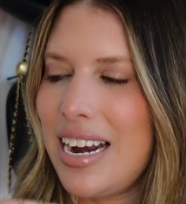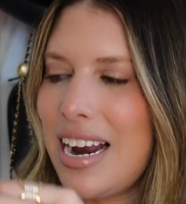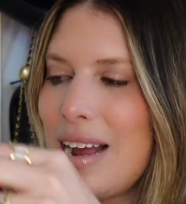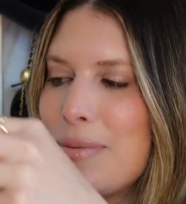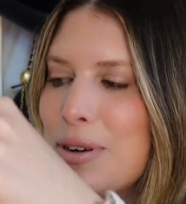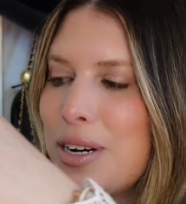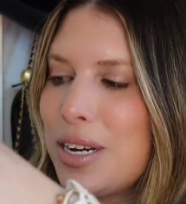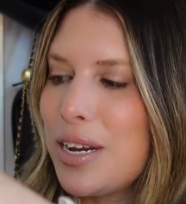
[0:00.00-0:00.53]
I'm
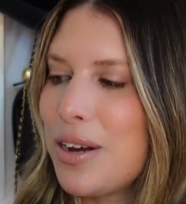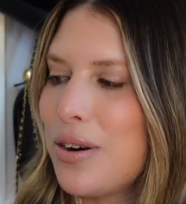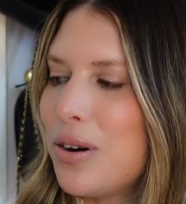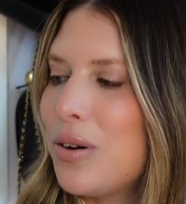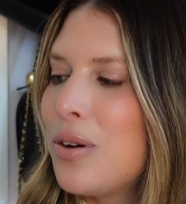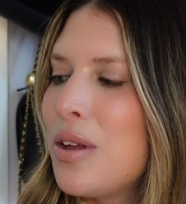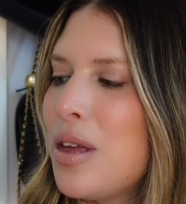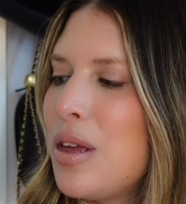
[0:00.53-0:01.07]
gonna
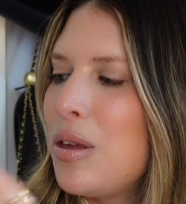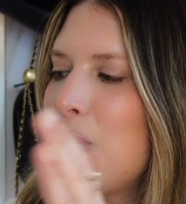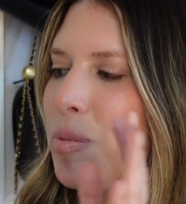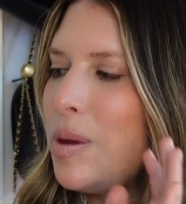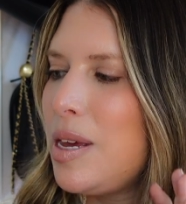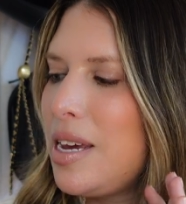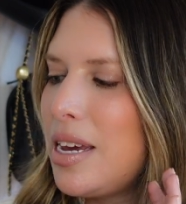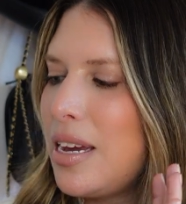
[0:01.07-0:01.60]
go
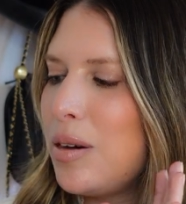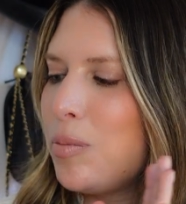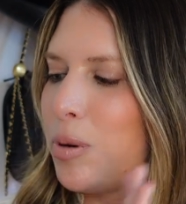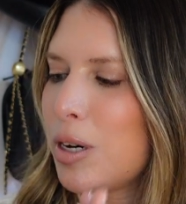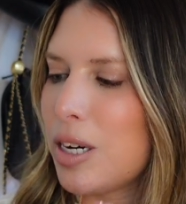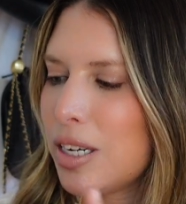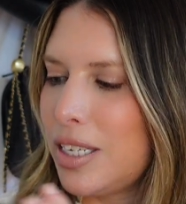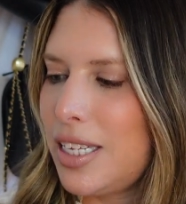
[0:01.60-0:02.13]
be in
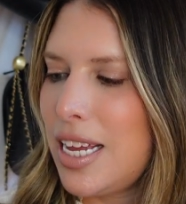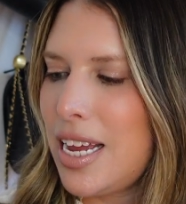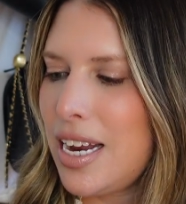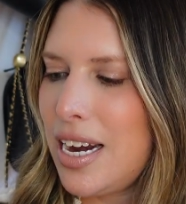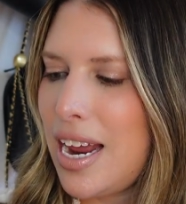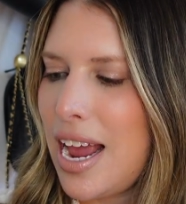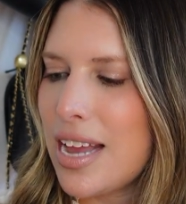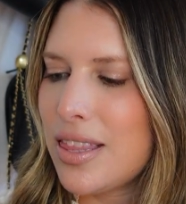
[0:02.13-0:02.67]
person
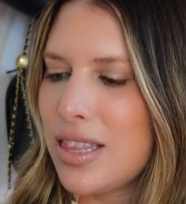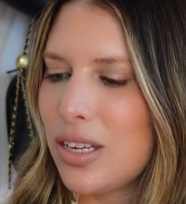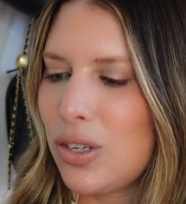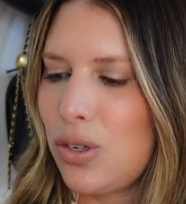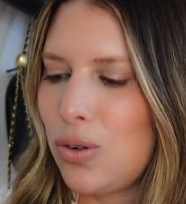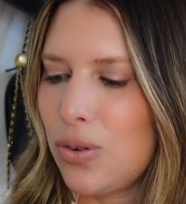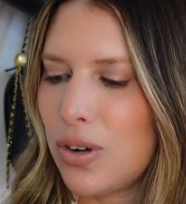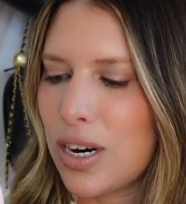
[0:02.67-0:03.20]
at the
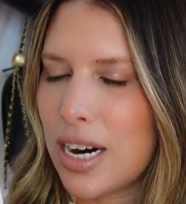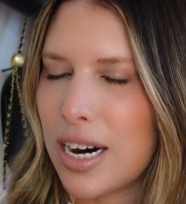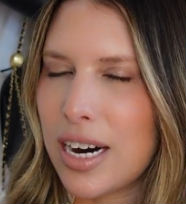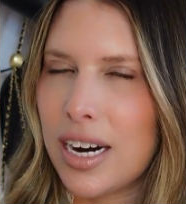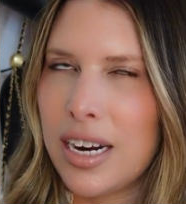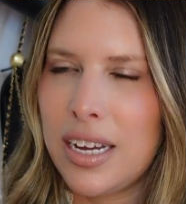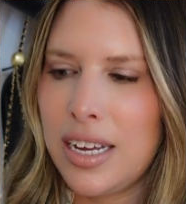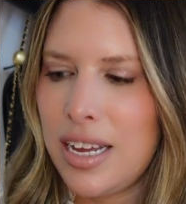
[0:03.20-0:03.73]
store